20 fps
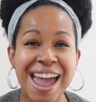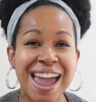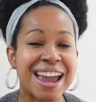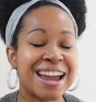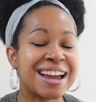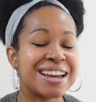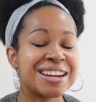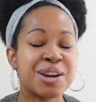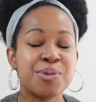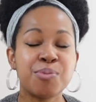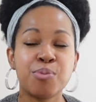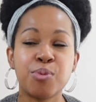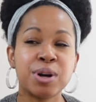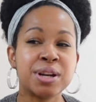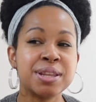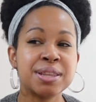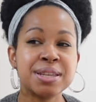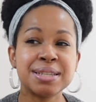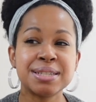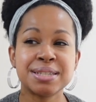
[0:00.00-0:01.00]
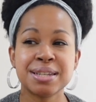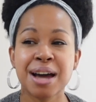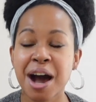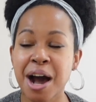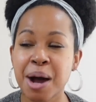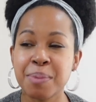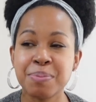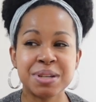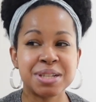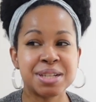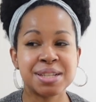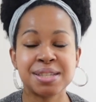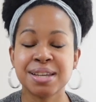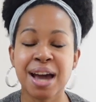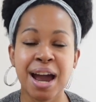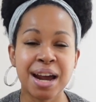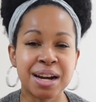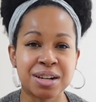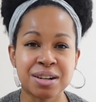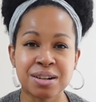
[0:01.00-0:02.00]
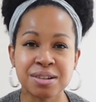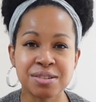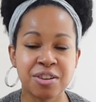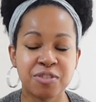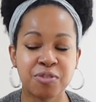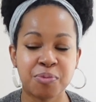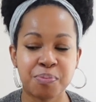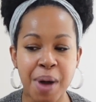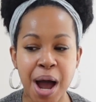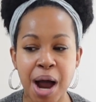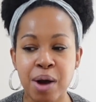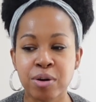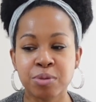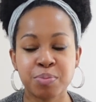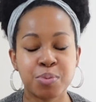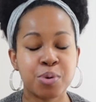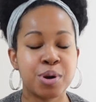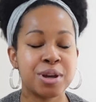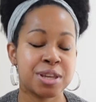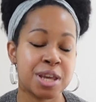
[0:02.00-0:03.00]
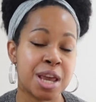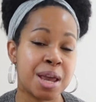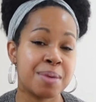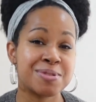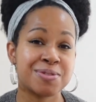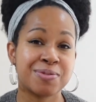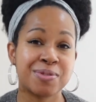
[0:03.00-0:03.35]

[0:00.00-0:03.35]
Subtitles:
and I'm one of the top designers of PowerPoint games